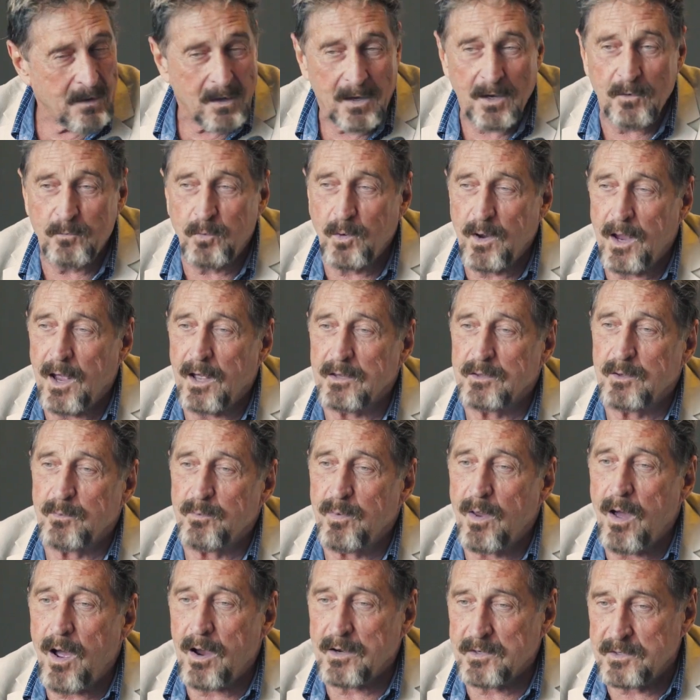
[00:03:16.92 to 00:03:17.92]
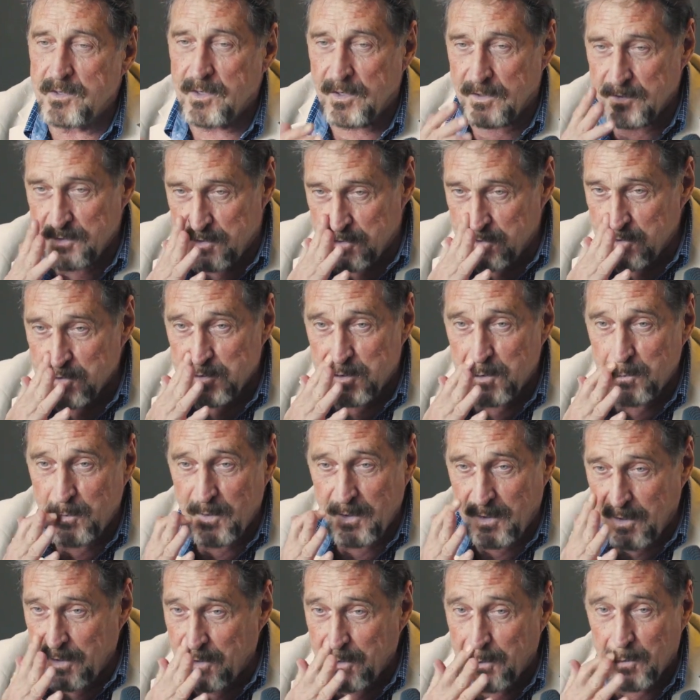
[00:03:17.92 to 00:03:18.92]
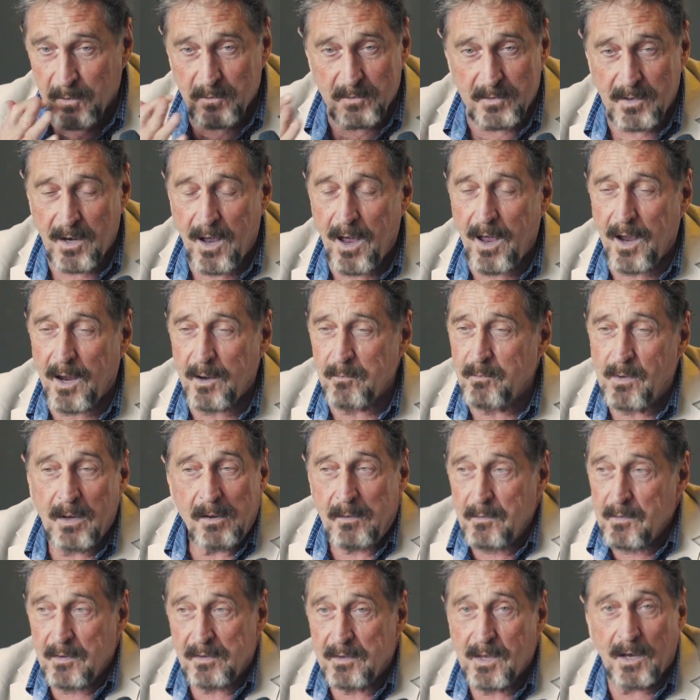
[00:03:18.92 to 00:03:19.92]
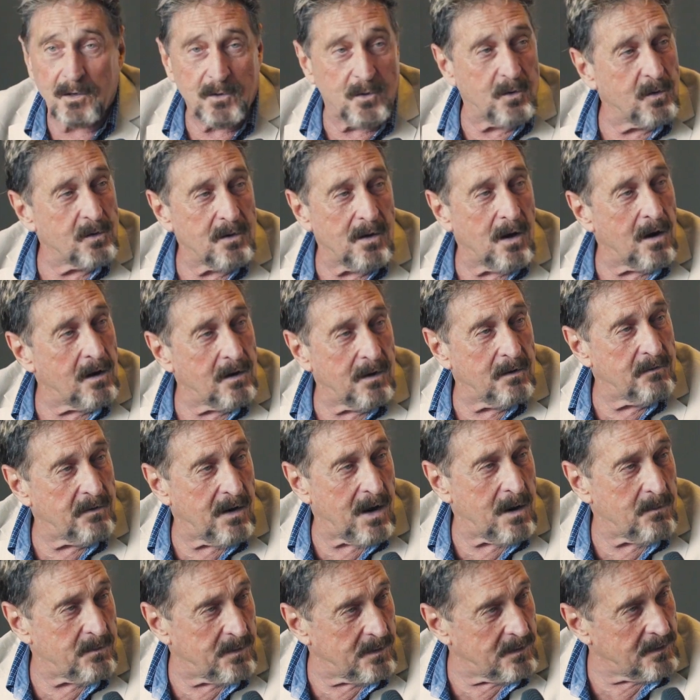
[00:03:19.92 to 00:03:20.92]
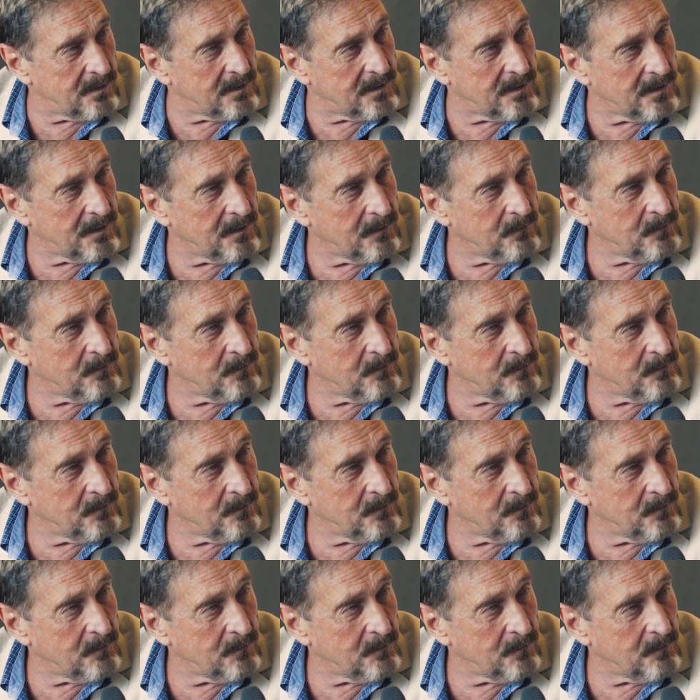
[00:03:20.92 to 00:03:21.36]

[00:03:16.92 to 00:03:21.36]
If we had the blockchain since the beginning of time, that could not have happened.